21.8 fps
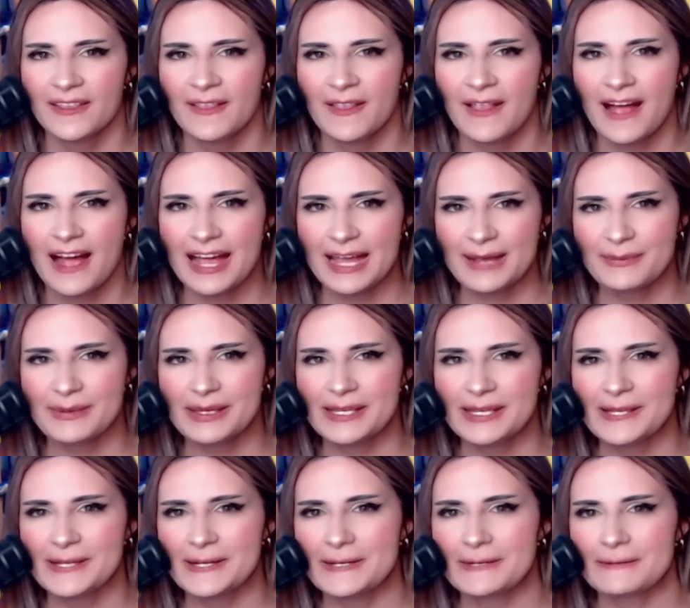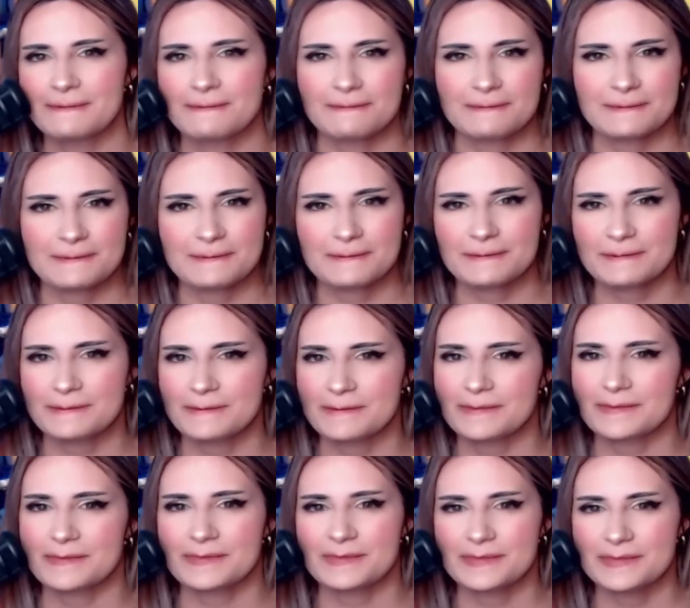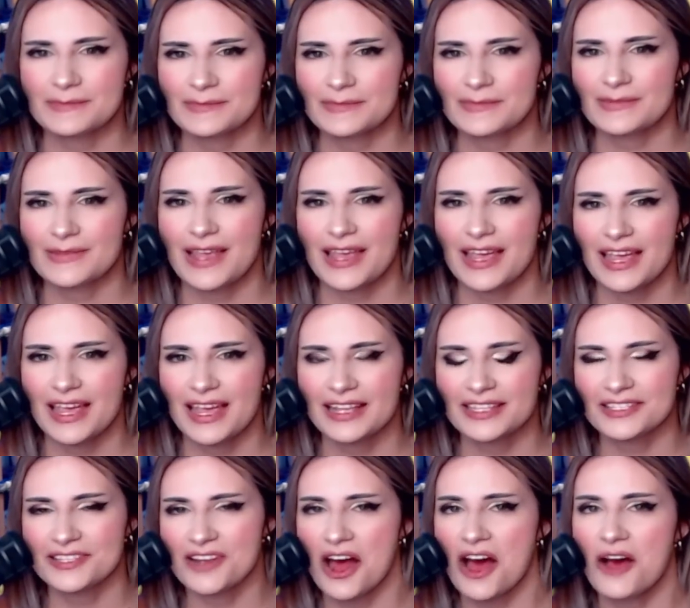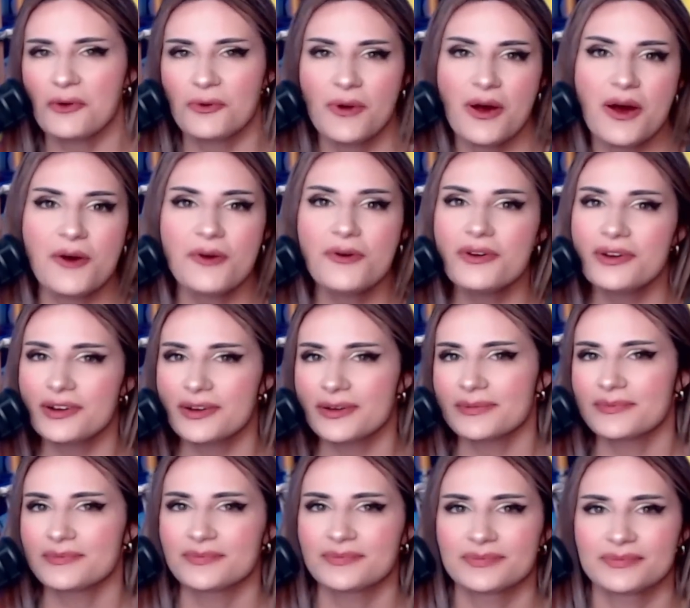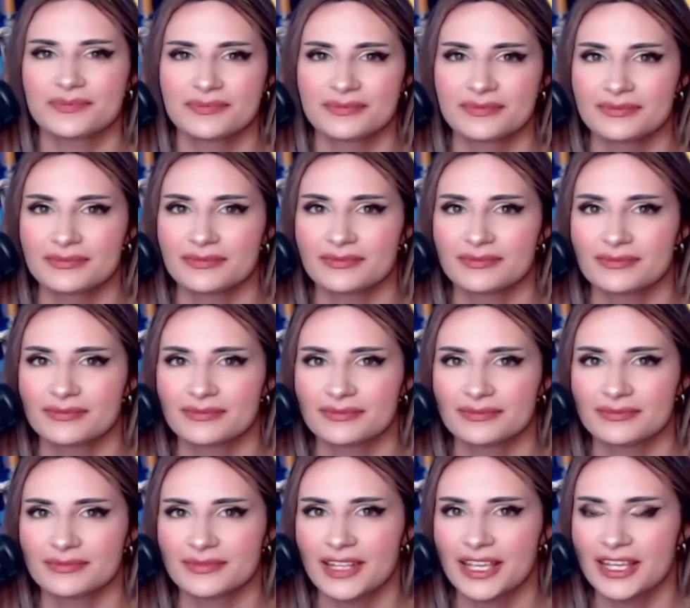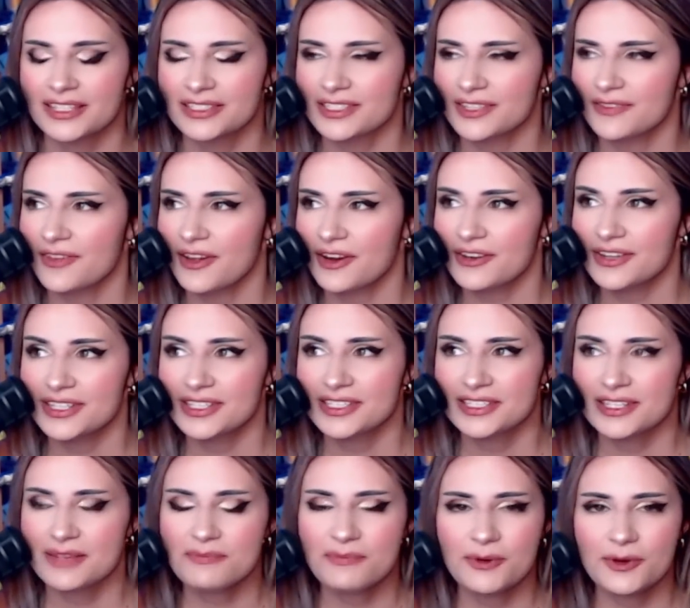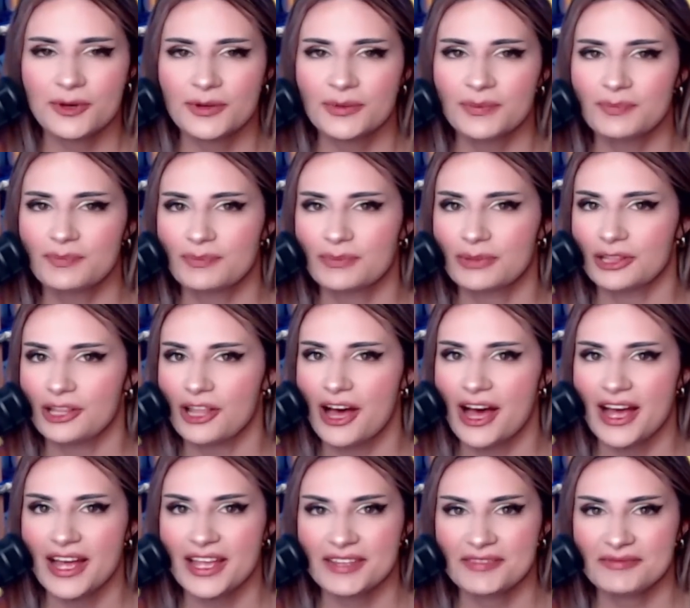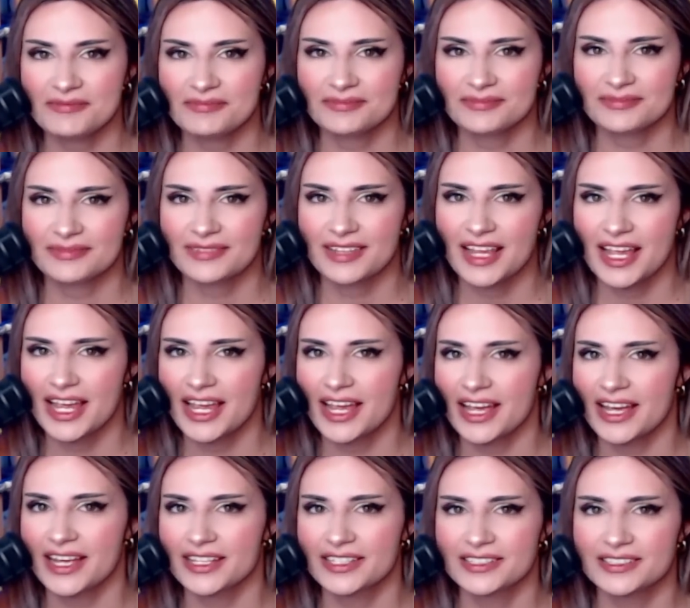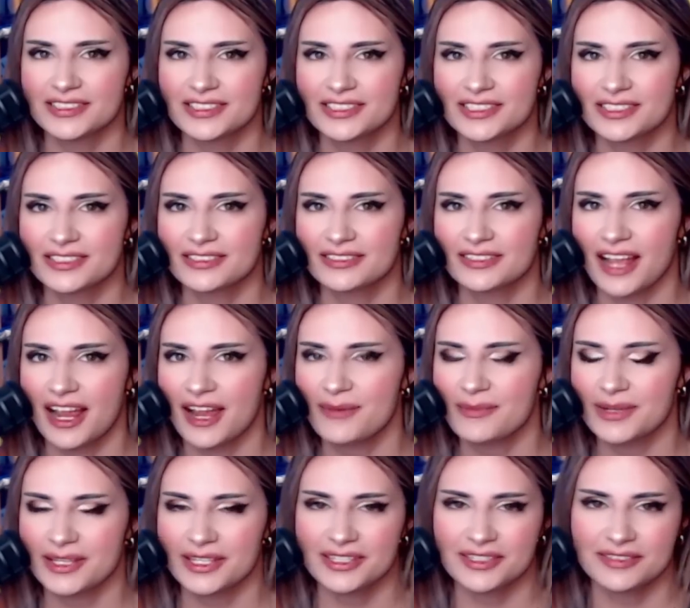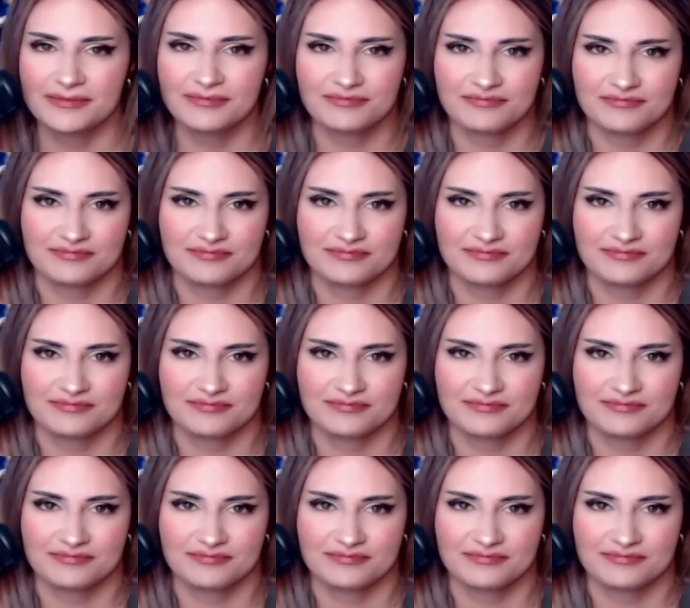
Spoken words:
I mean, it's not woke. It's a very simple plot, and I mean,